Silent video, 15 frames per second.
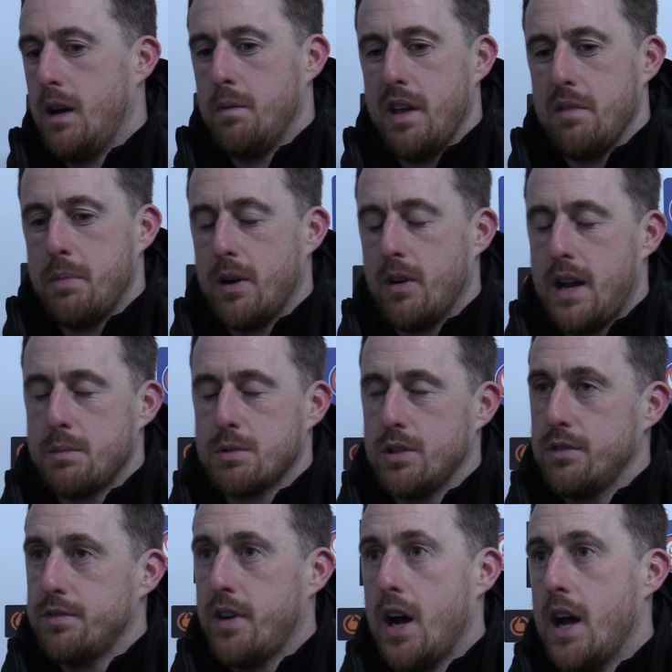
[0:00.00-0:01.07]
They've been on
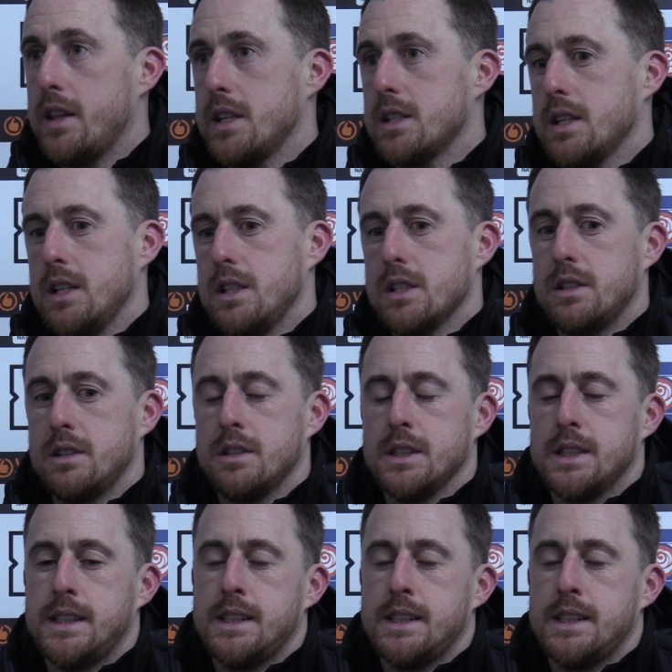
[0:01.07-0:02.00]
absolute fire this season,